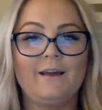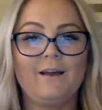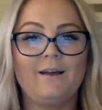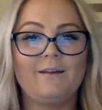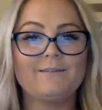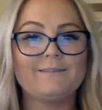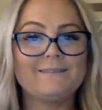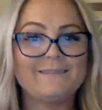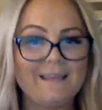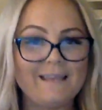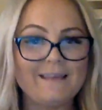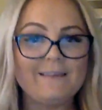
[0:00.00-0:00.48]

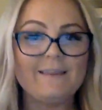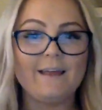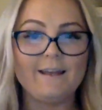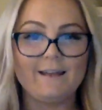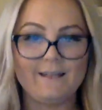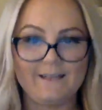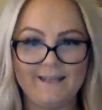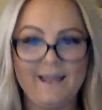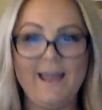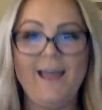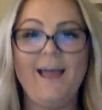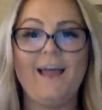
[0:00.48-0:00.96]
I'll say that
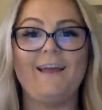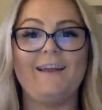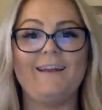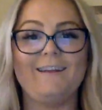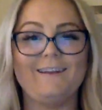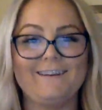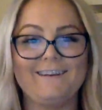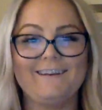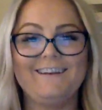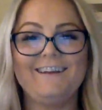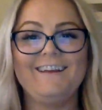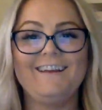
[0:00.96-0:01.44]

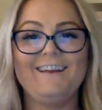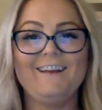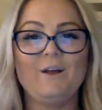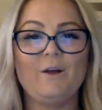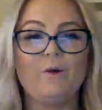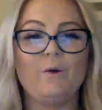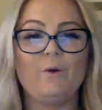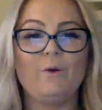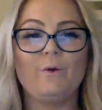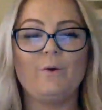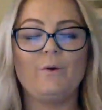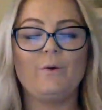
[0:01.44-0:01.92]
again
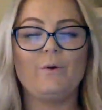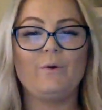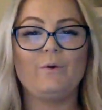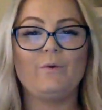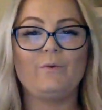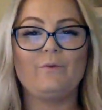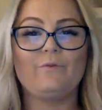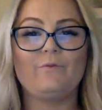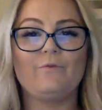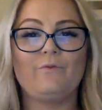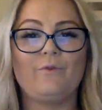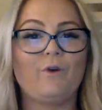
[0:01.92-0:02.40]

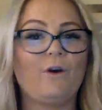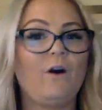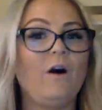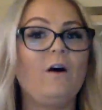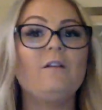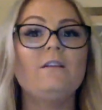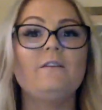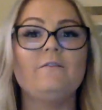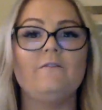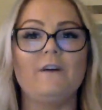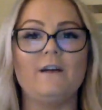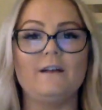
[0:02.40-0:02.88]
for
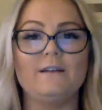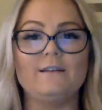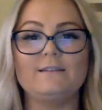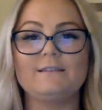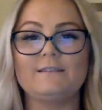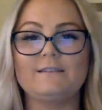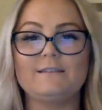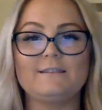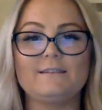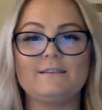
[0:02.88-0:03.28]
all of us.